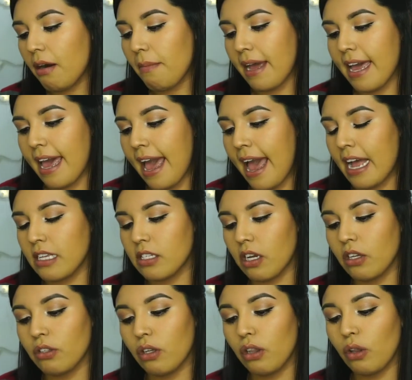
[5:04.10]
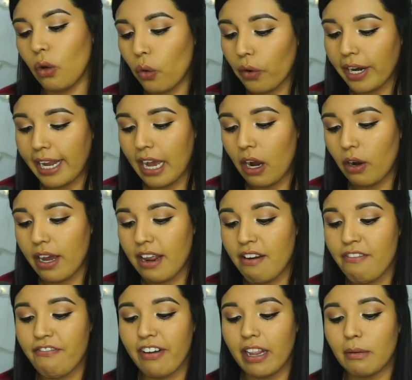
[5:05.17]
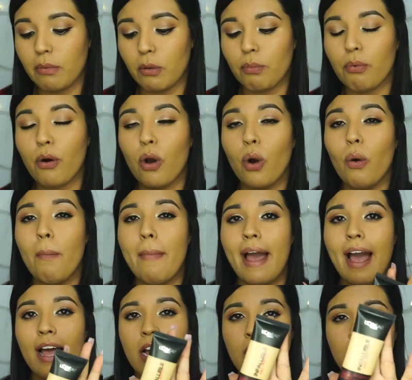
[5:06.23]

my hands on the L'Oreal Infallible Pro Matte